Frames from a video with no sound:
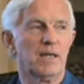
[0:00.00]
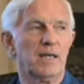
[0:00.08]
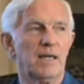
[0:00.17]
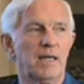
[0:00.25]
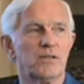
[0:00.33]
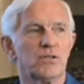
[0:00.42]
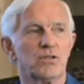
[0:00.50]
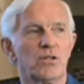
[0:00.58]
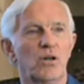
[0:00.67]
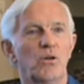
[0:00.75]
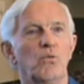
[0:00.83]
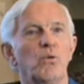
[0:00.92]
And
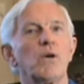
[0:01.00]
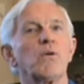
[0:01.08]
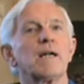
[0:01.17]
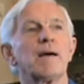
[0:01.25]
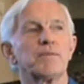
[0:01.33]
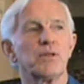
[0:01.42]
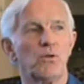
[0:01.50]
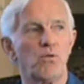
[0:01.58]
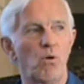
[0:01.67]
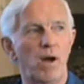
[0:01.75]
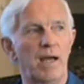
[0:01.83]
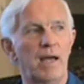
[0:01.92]
so we went up to
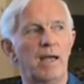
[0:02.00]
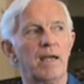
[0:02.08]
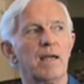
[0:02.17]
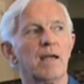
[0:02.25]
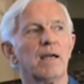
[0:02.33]
Hue